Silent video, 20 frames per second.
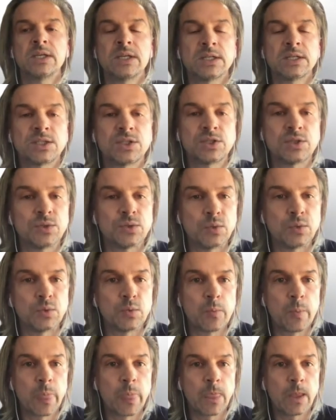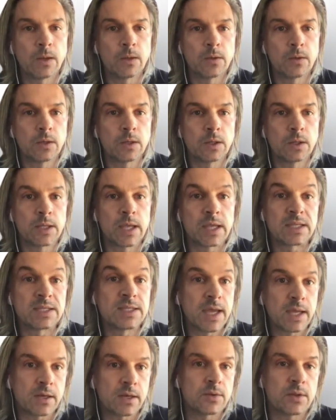to, again,
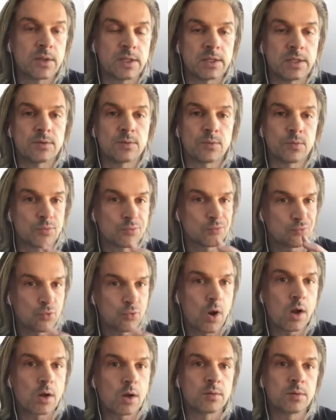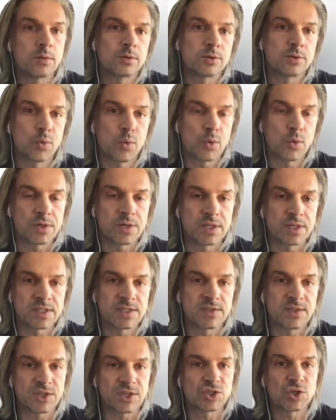get the wrong
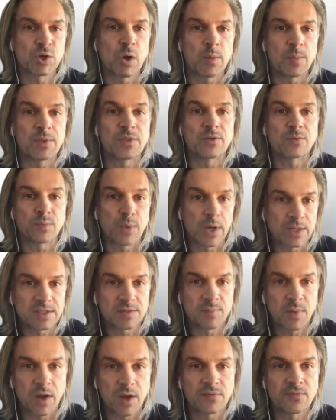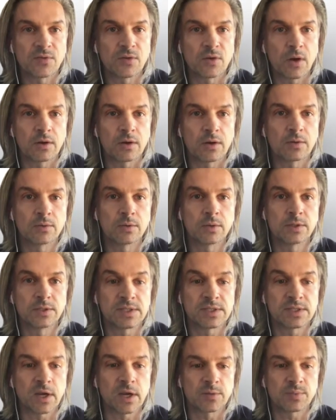coordinates that show up in the right spot for our
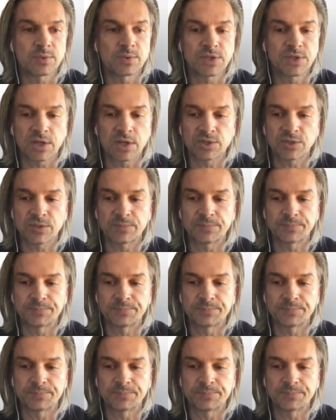desired projection.